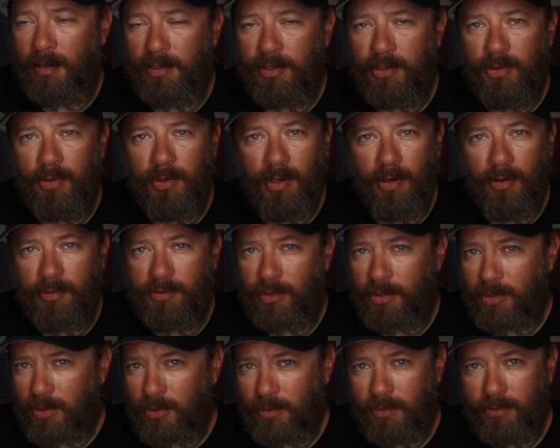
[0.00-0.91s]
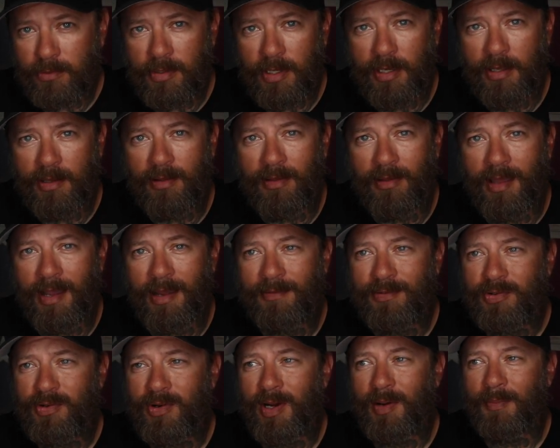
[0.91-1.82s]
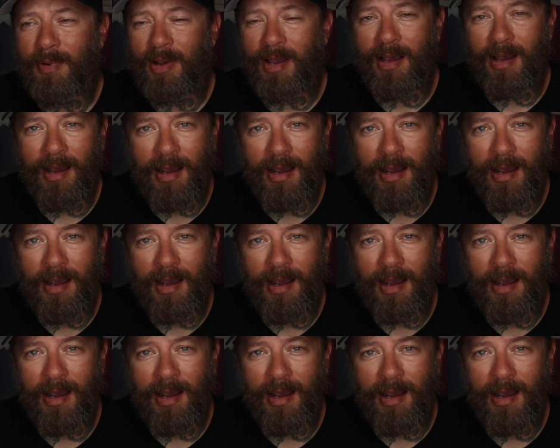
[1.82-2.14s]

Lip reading: You can also use live shrimp.